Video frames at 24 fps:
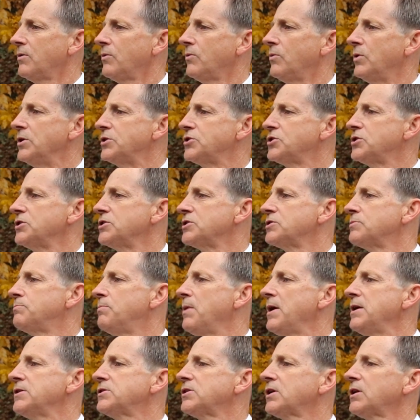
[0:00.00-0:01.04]
which is
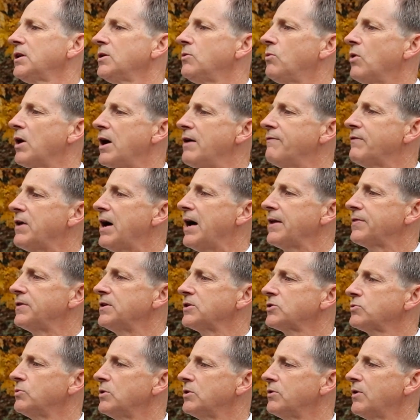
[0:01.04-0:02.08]
basically where I've got
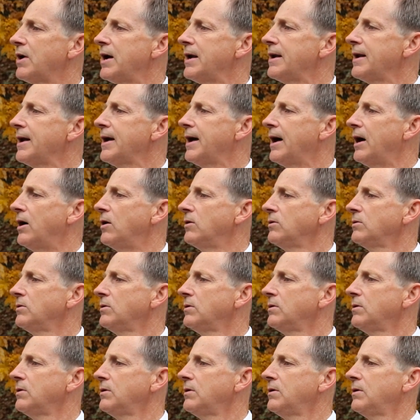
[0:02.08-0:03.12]
this one right now.
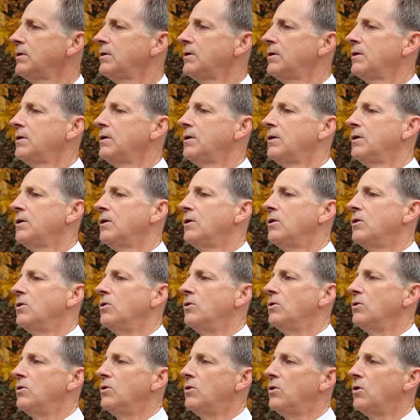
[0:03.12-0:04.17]

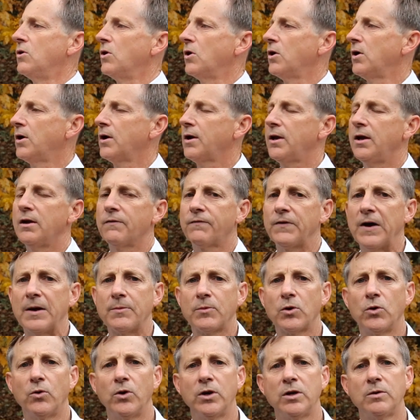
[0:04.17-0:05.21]
Or if
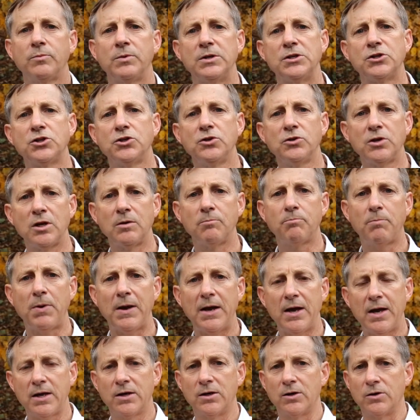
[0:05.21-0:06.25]
I'm going to be shooting
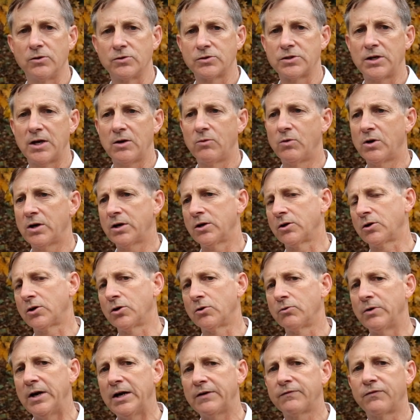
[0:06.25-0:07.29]
panos and I want to
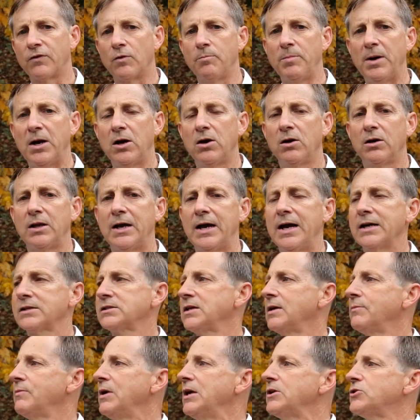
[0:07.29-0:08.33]
correct for
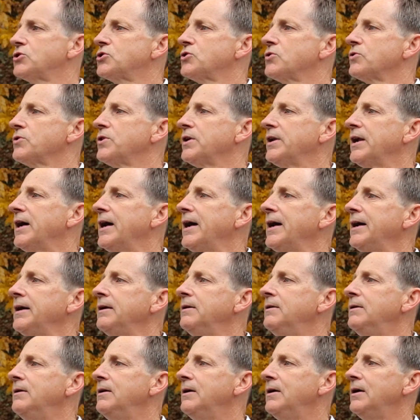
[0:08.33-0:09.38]
parallax, I make sure that
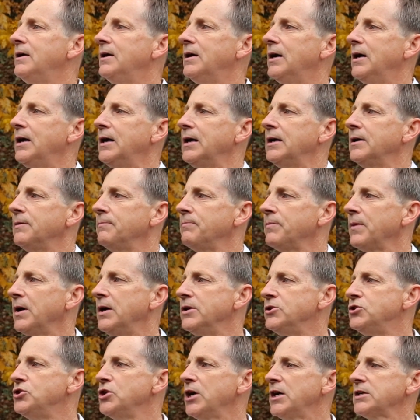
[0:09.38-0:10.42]
I um,
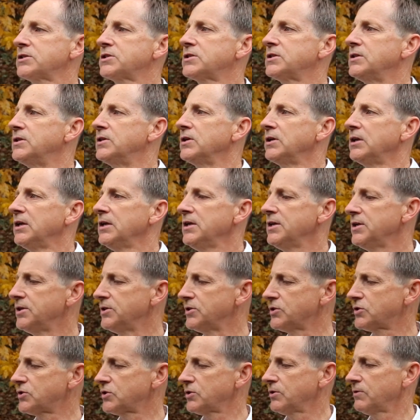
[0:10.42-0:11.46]
adjust the
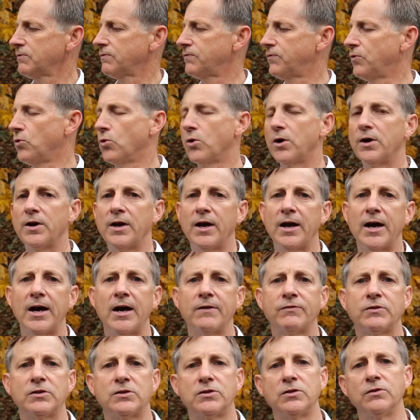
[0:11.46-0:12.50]
lens fore and
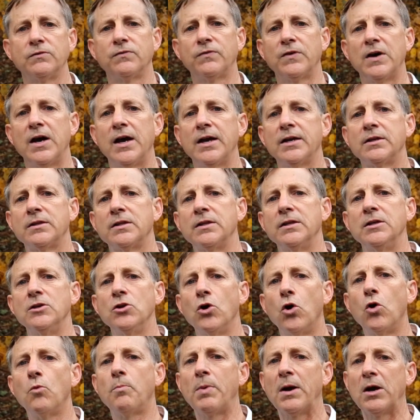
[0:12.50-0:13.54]
aft to find the
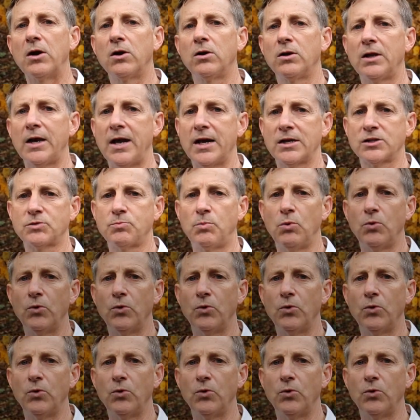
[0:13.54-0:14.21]
no parallax